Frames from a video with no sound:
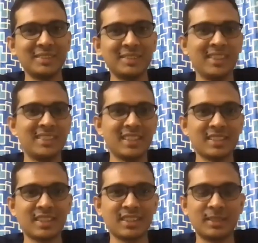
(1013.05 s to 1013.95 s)
It
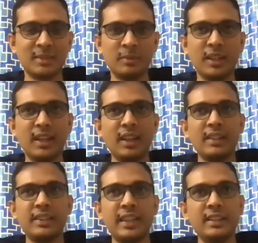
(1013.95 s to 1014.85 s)
just
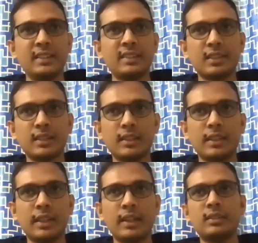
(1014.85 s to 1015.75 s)
there
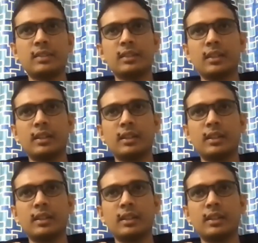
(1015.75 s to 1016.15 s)
is